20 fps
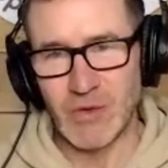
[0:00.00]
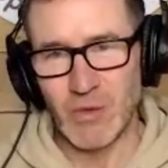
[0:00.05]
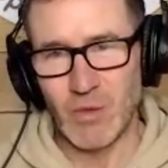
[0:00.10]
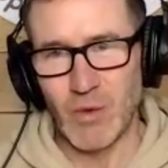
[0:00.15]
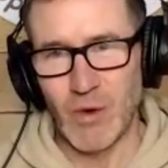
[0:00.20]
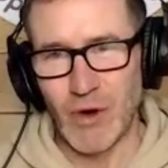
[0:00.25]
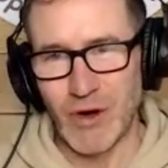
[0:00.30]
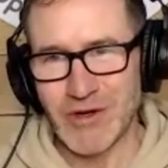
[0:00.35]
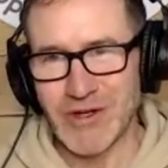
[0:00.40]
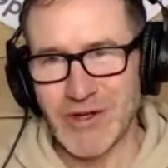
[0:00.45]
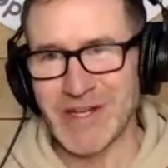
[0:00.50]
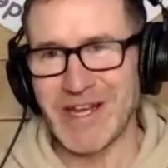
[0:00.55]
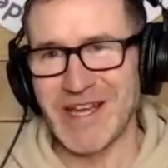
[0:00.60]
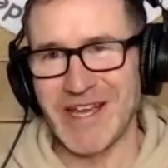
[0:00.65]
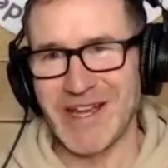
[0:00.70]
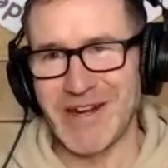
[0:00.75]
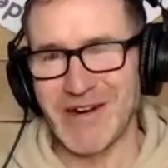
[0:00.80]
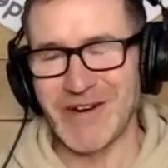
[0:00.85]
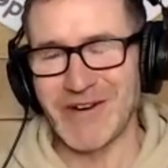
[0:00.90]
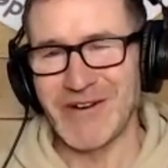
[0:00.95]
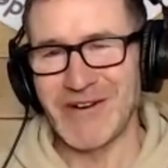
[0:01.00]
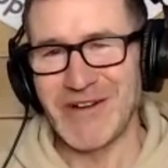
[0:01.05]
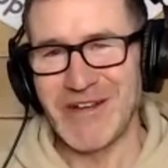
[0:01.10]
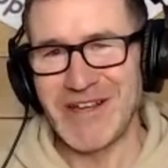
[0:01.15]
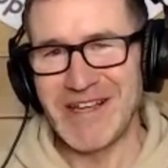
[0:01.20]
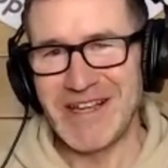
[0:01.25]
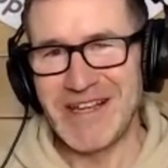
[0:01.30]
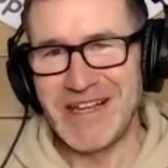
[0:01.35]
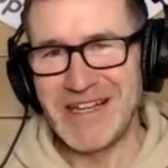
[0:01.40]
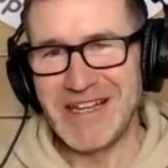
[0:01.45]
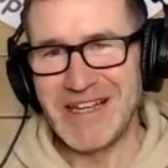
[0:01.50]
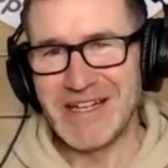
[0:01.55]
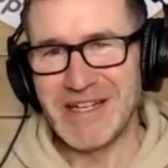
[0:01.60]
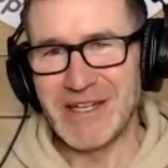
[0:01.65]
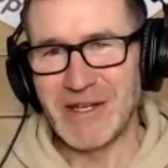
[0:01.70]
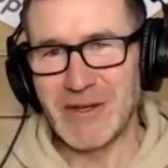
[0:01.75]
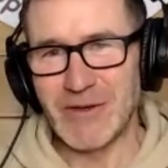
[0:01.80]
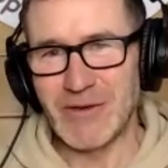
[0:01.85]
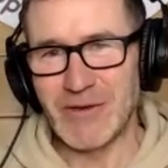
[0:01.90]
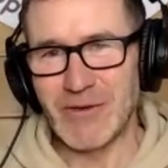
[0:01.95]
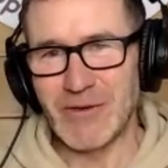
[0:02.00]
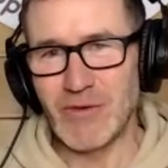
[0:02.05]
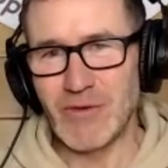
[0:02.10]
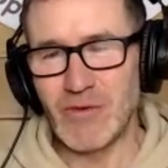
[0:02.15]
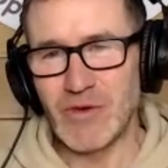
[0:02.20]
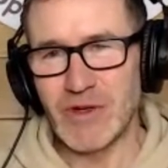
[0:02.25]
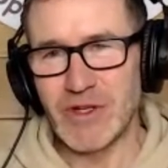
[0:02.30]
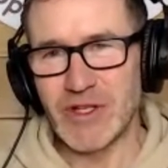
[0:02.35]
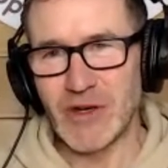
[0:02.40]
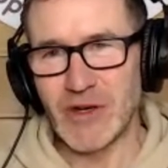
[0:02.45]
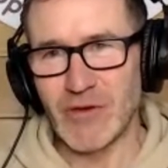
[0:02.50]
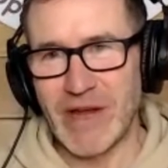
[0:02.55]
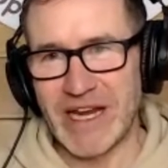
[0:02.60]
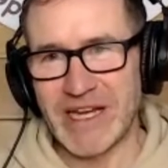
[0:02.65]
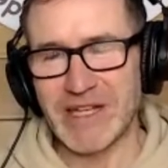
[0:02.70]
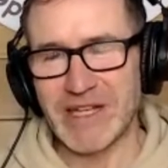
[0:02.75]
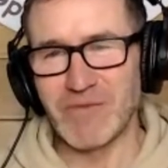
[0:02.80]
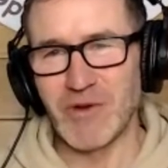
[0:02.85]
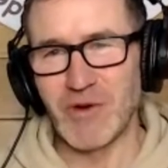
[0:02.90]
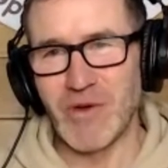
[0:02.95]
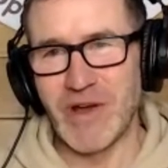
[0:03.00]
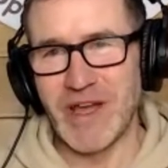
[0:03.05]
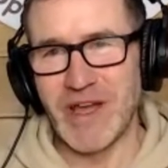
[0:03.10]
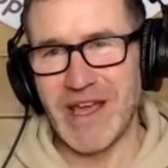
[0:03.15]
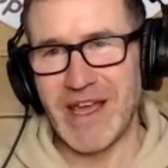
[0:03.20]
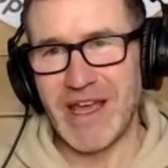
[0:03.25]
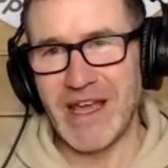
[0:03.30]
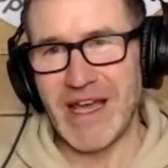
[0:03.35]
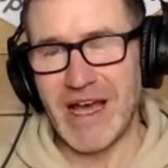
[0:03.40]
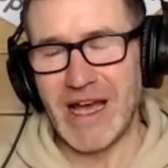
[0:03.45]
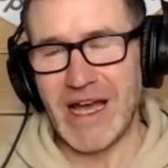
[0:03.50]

worked together to direct him away.